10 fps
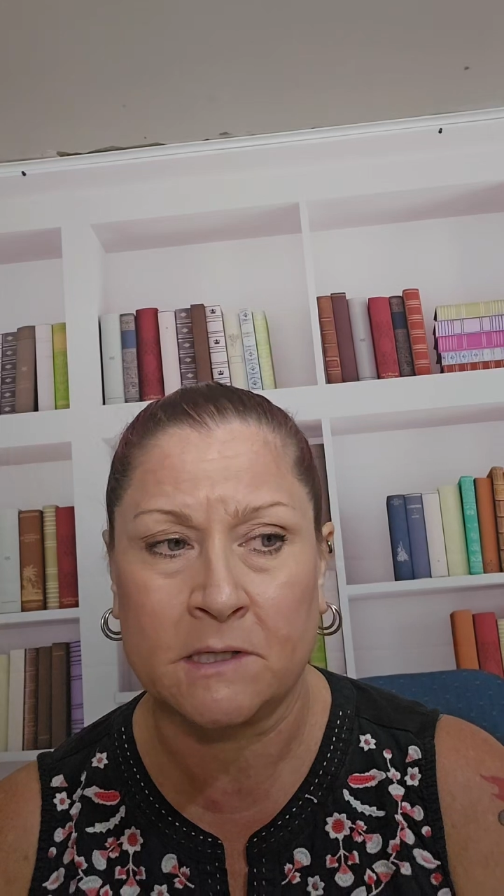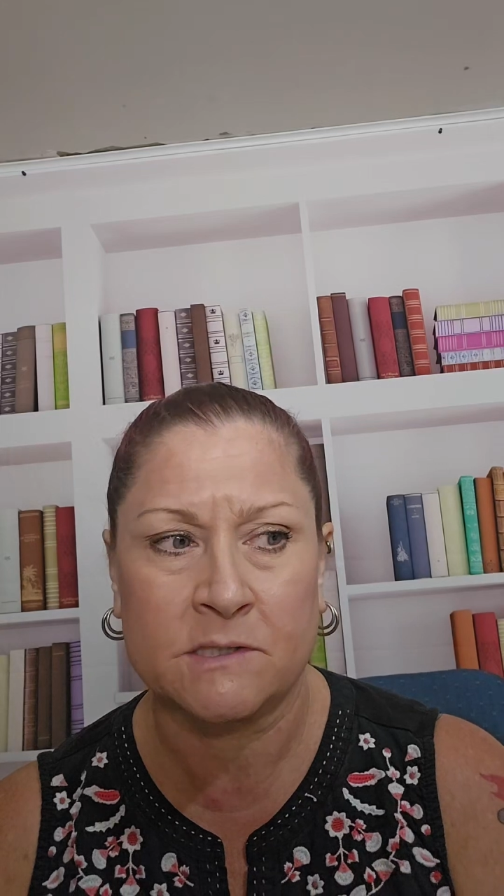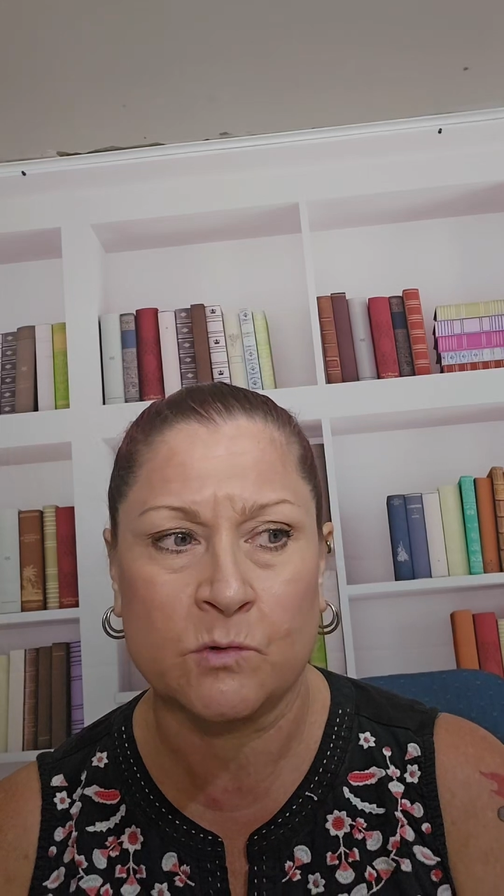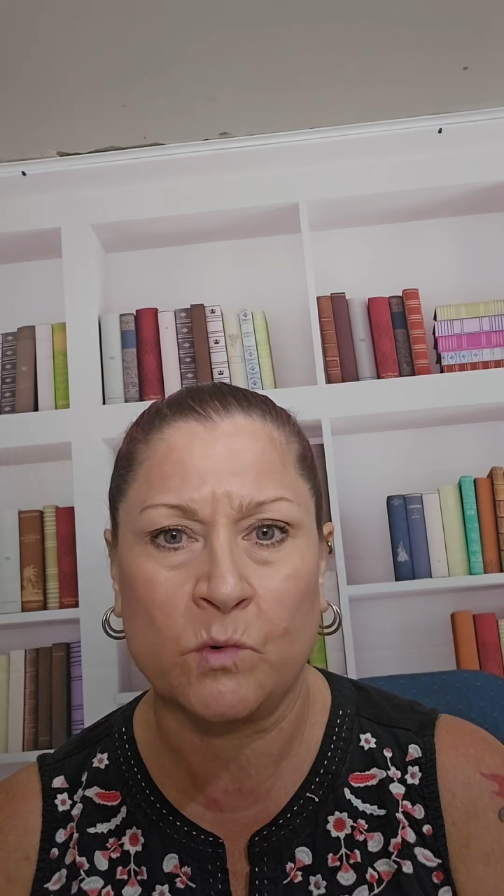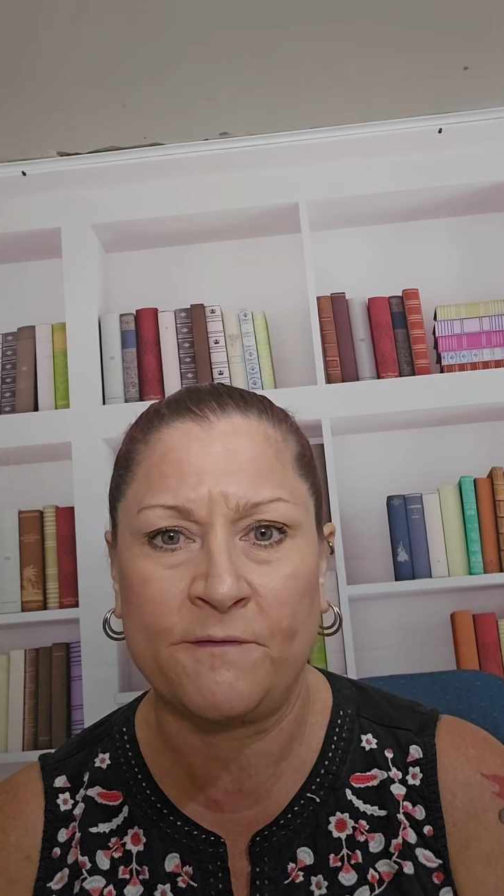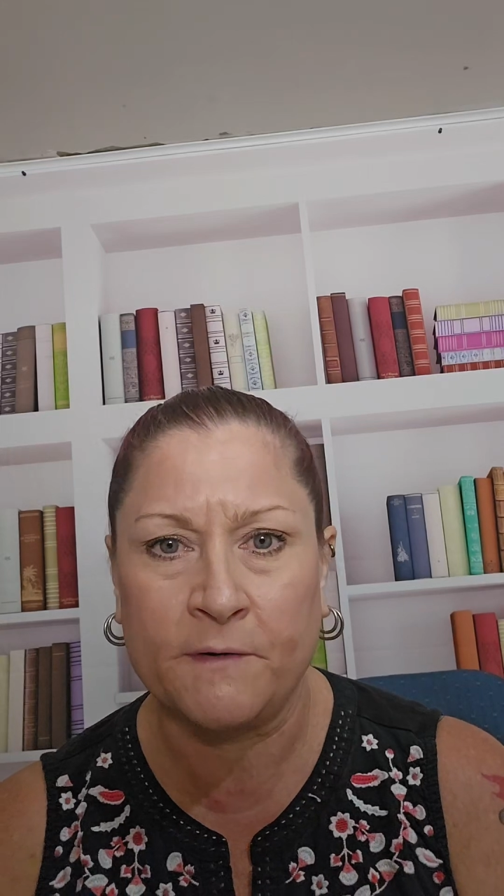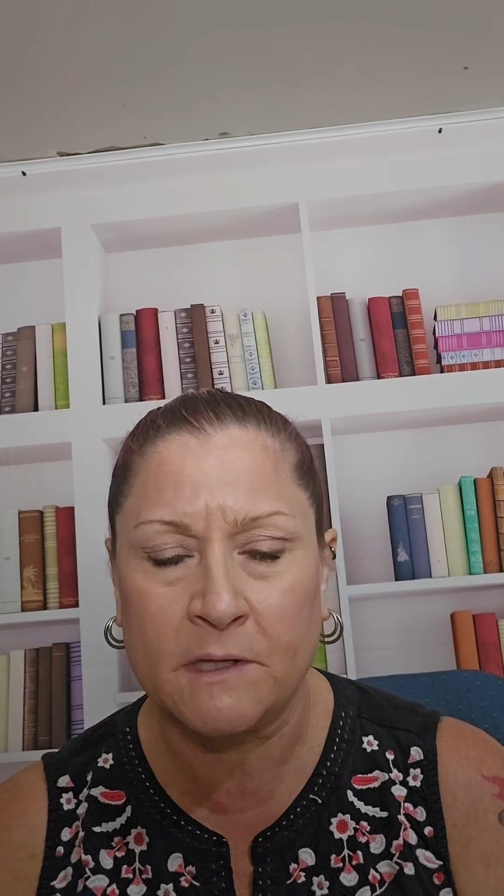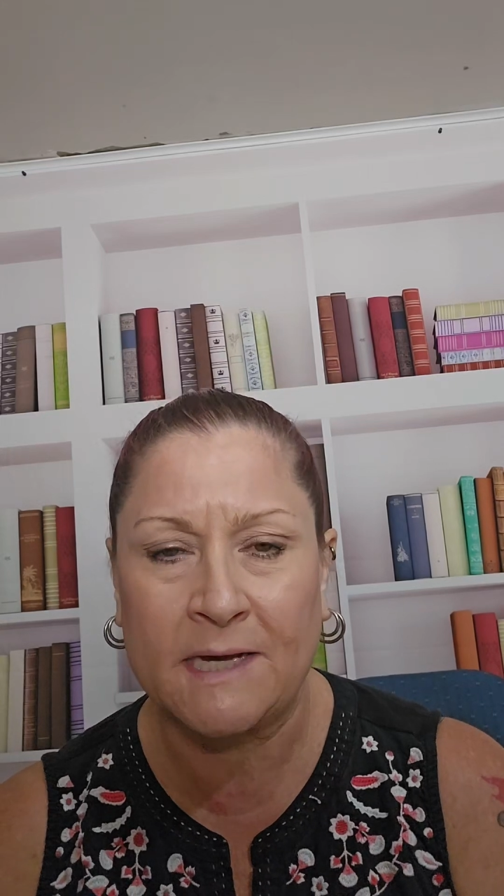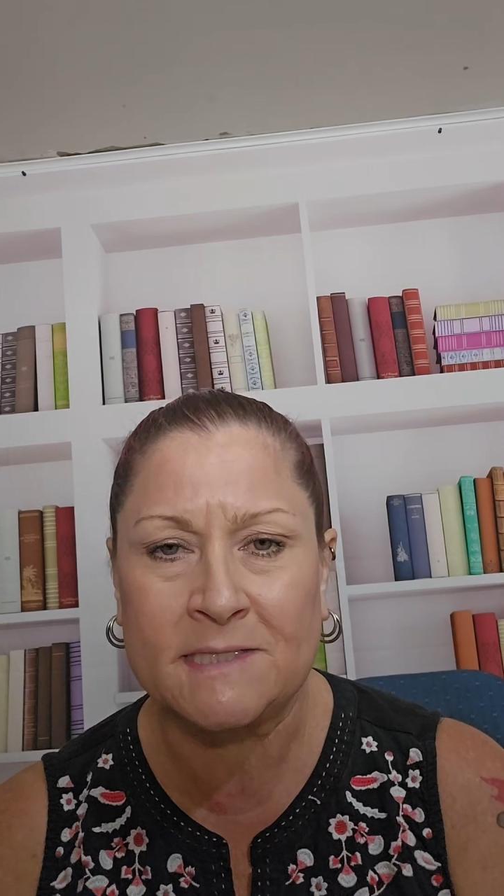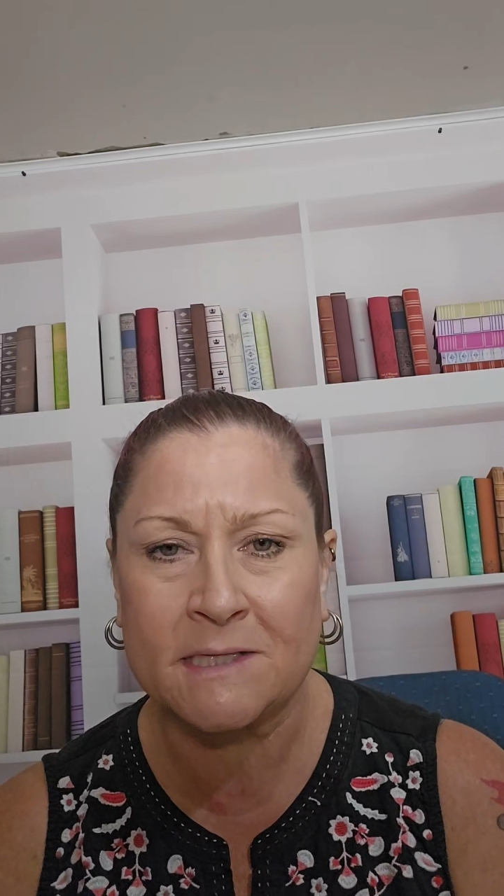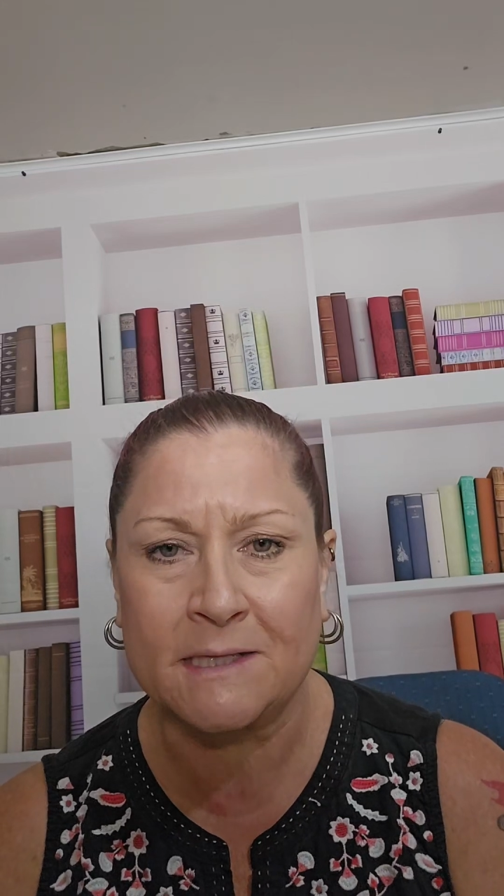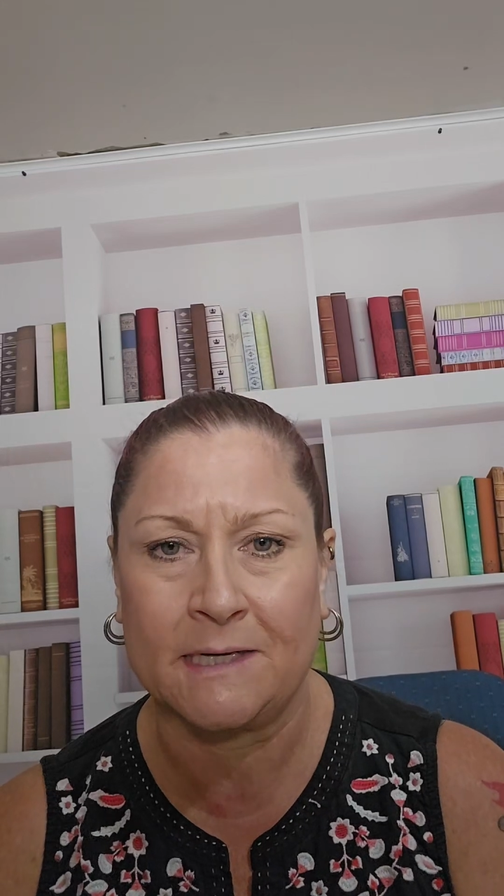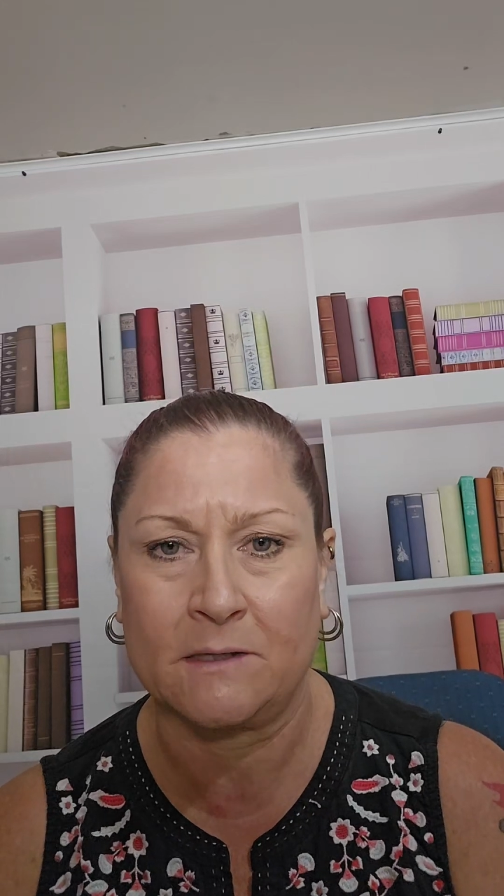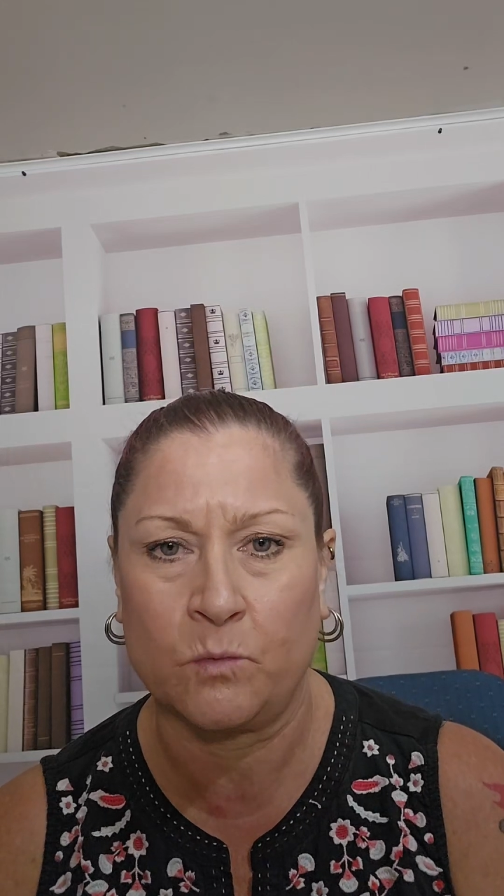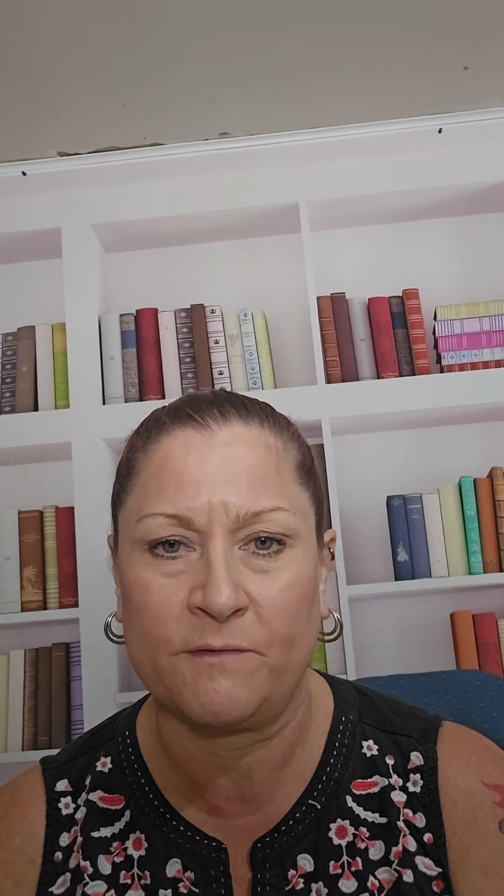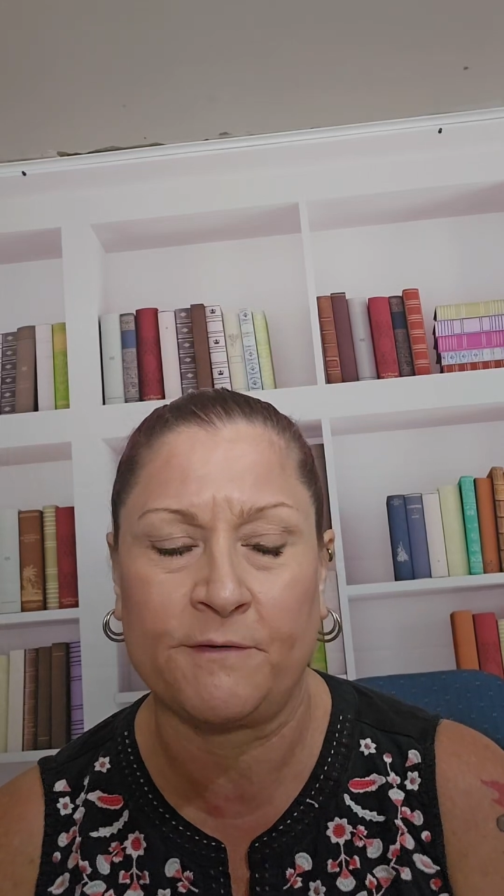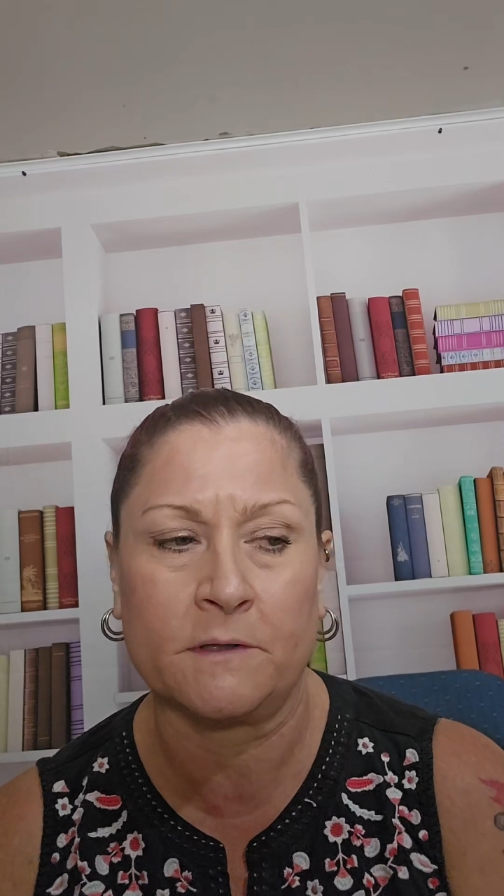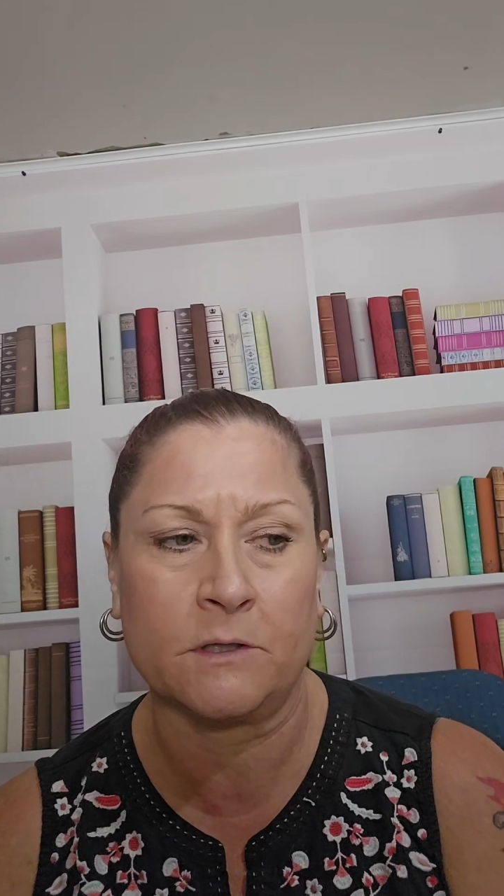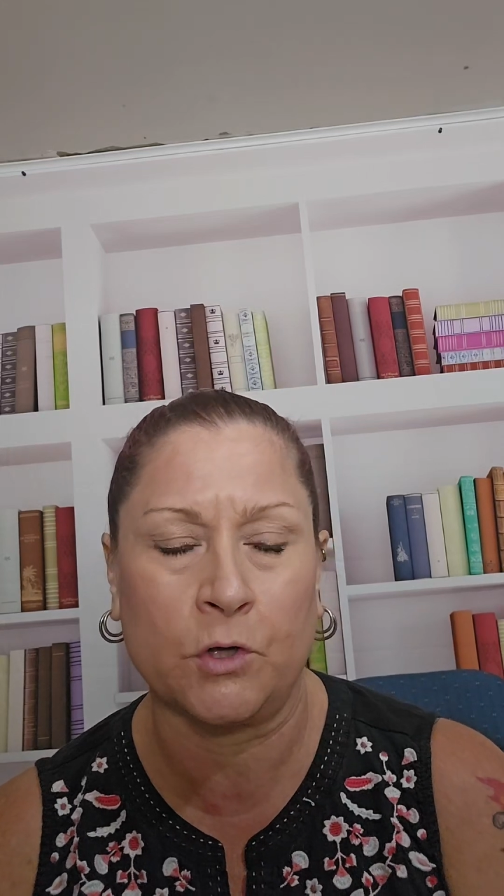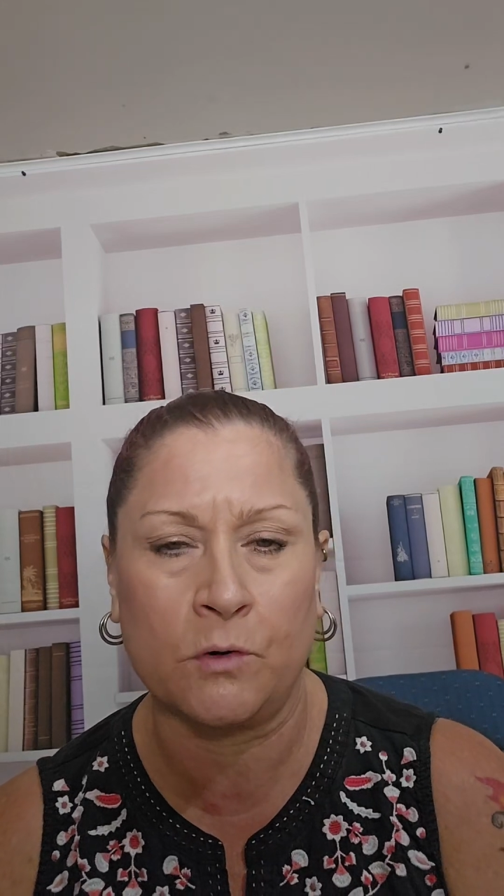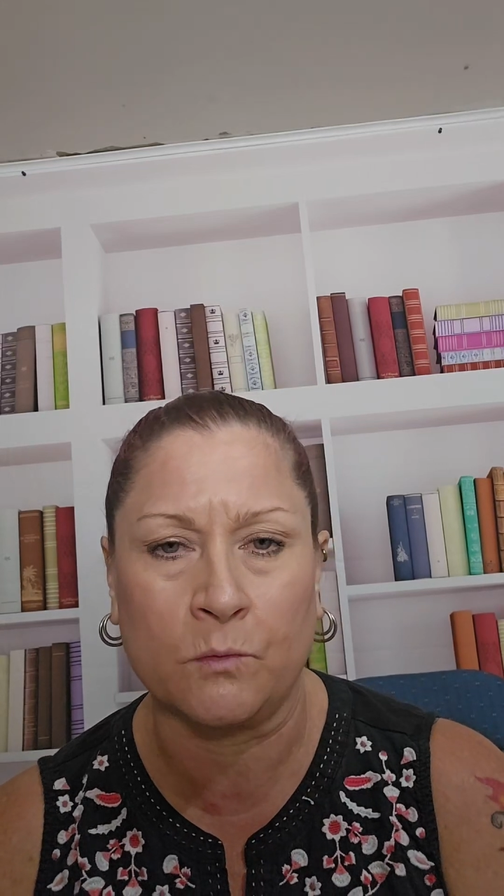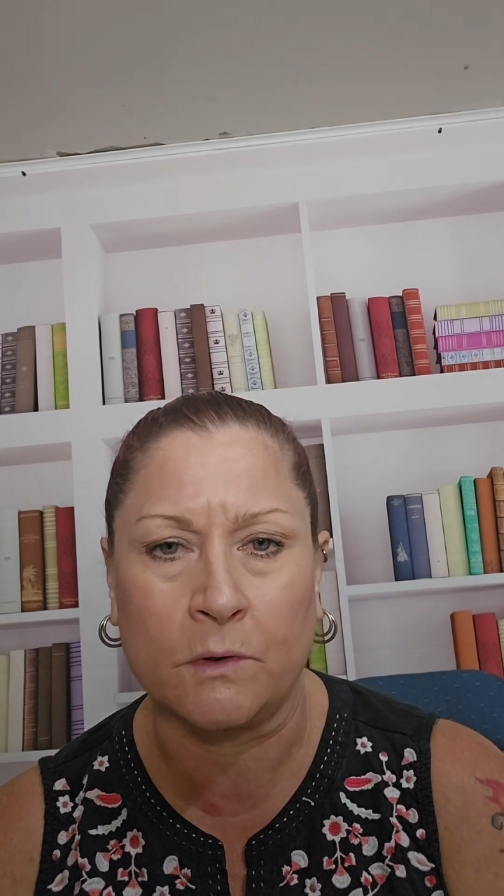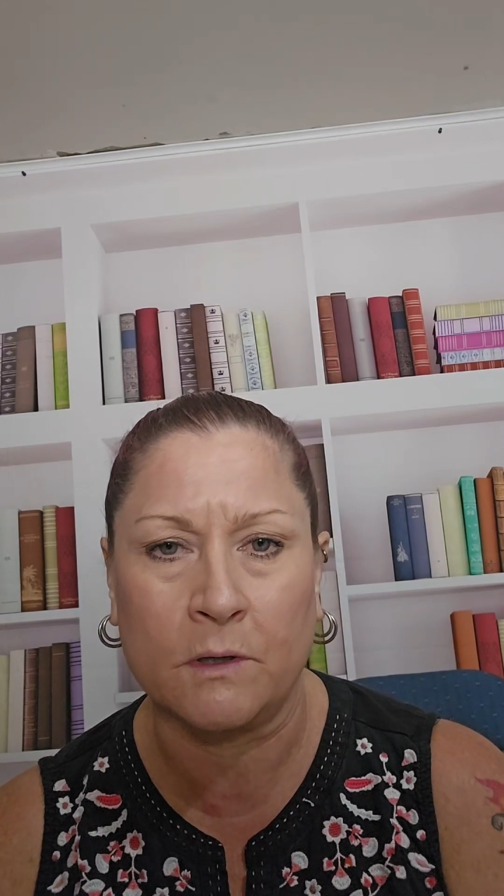So we feel isolated. We feel alone.